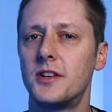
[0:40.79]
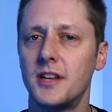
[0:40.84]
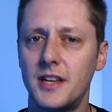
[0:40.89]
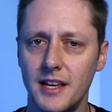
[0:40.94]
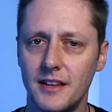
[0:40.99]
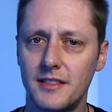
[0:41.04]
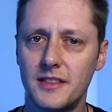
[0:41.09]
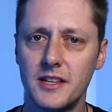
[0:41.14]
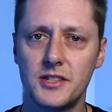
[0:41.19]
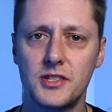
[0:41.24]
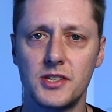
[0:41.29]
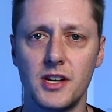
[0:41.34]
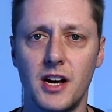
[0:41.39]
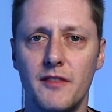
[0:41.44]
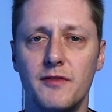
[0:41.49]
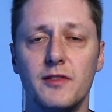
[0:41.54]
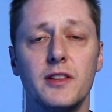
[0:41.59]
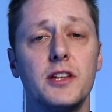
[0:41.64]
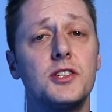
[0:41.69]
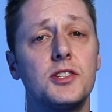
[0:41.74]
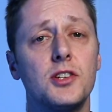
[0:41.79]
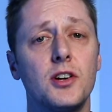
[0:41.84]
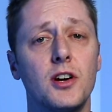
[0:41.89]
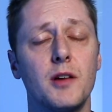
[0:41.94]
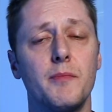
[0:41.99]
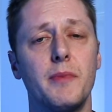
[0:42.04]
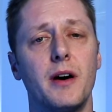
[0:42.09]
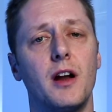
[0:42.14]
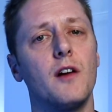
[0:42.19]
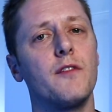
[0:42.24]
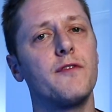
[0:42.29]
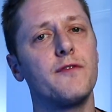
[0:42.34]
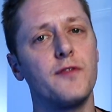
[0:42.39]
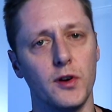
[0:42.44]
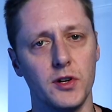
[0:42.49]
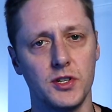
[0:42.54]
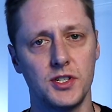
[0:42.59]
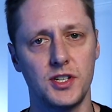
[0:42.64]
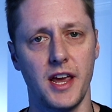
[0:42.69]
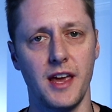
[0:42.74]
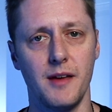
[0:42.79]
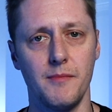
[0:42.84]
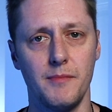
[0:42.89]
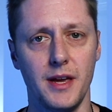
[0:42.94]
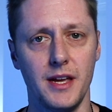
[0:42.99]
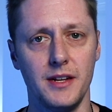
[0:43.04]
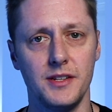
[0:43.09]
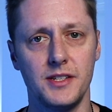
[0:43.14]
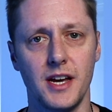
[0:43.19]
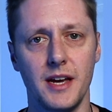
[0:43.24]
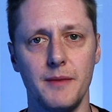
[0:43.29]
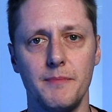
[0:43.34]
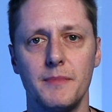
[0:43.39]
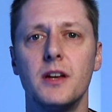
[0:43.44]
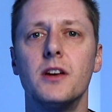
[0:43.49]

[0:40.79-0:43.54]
to kick this off, let's talk about our first campaign type: